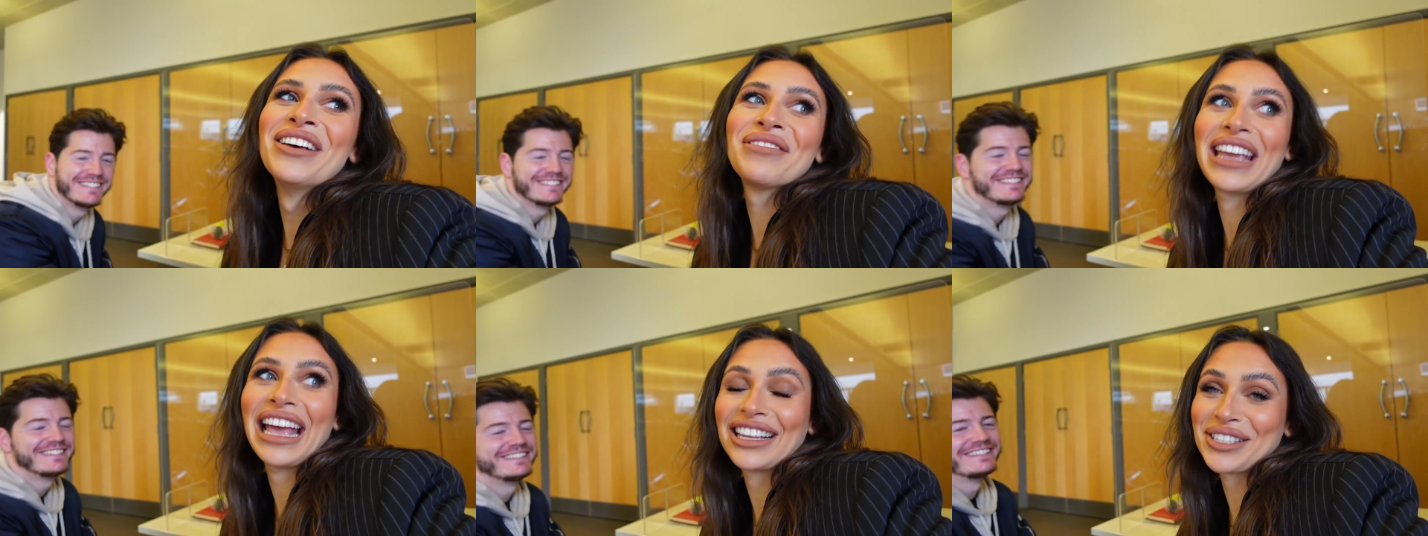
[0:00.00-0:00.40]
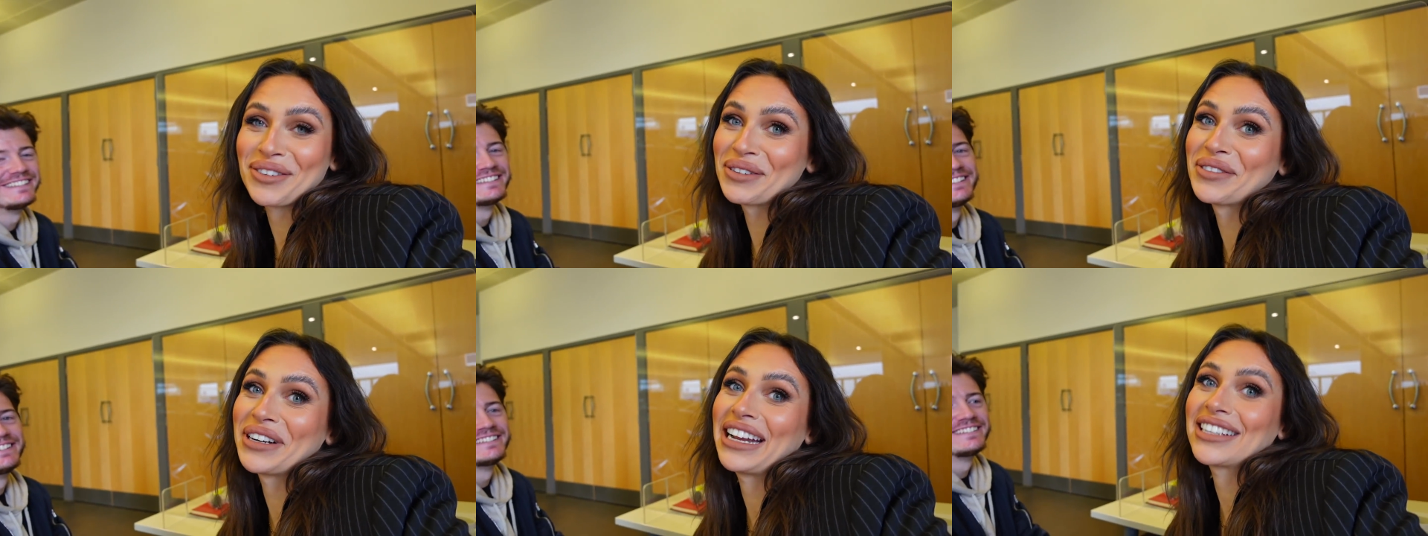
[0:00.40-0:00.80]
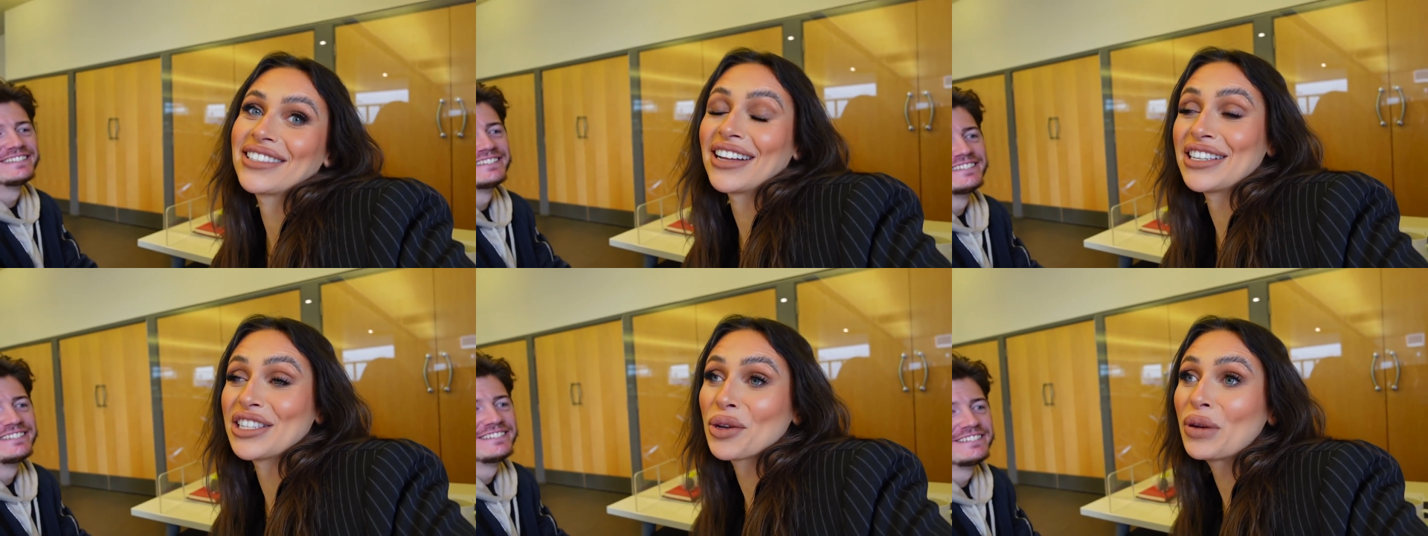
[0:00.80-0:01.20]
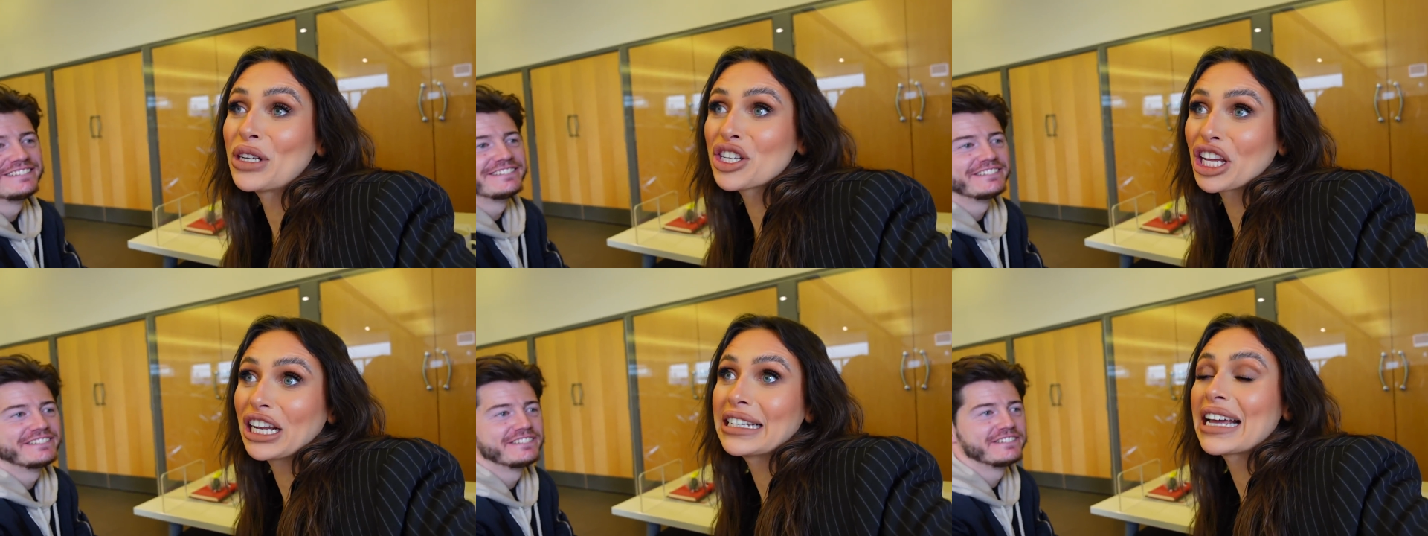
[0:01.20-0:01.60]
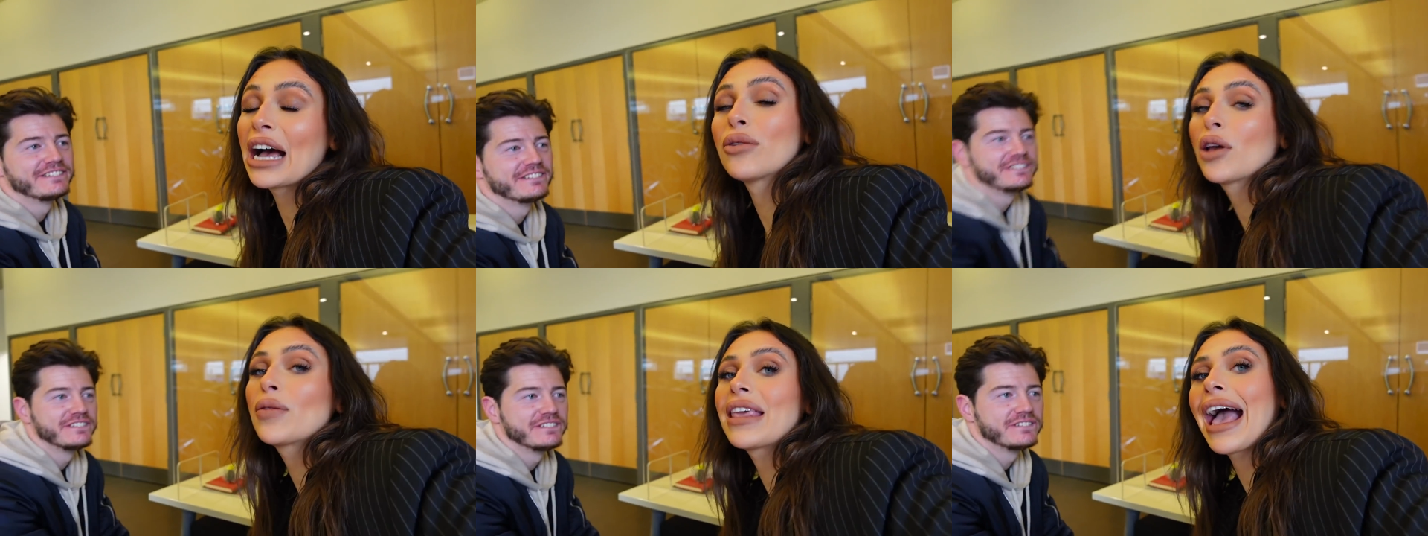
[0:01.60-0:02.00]
Speaker 1: But yeah, so we're really excited. So we're just going to
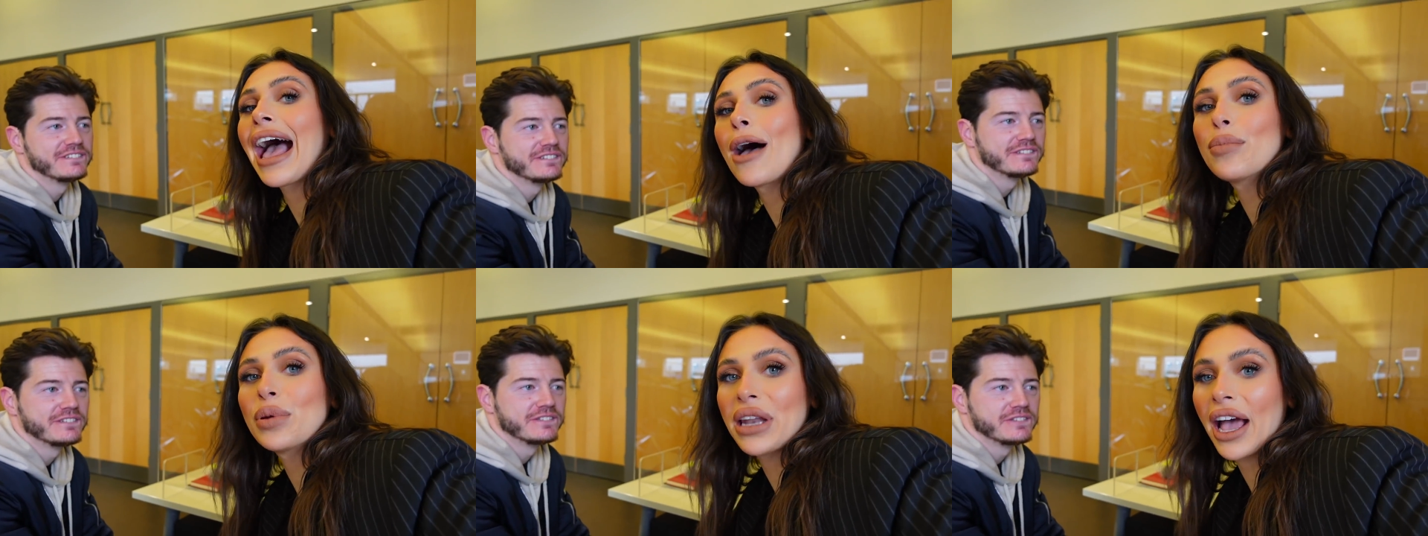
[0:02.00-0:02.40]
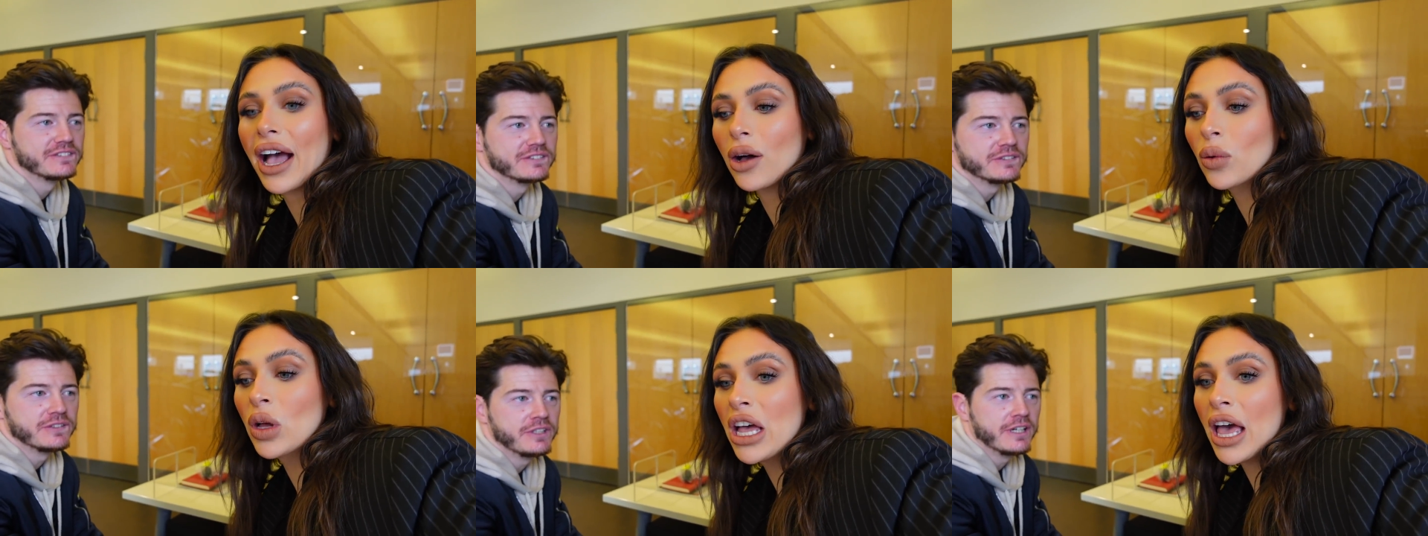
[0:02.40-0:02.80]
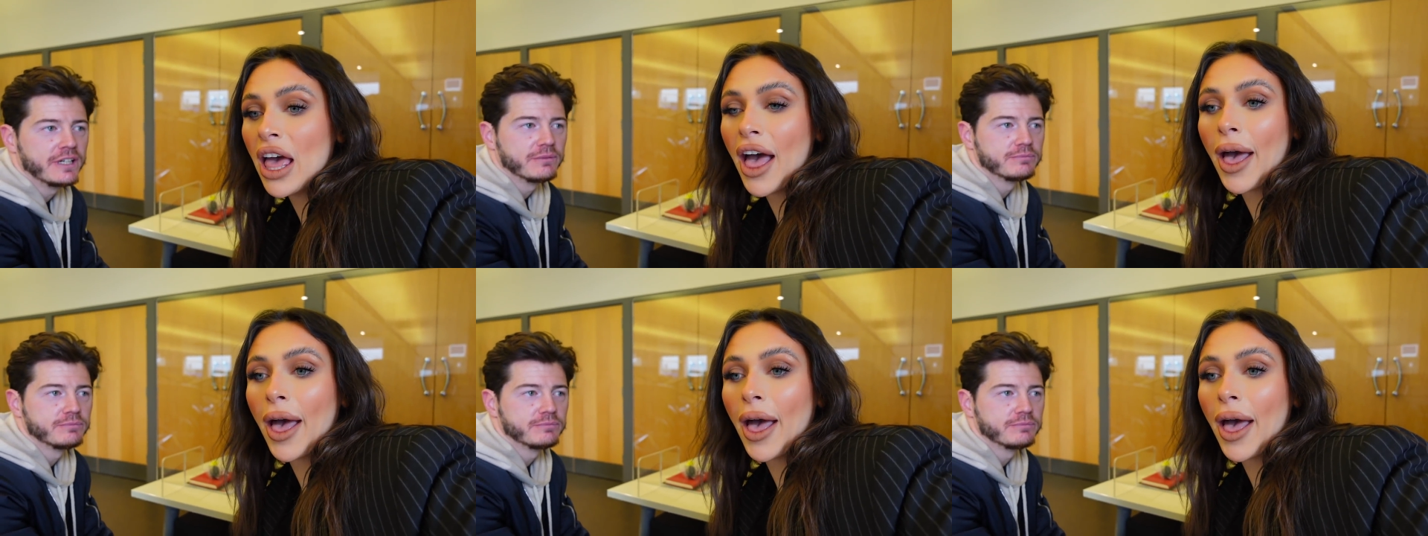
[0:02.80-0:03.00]
download the app now, yeah.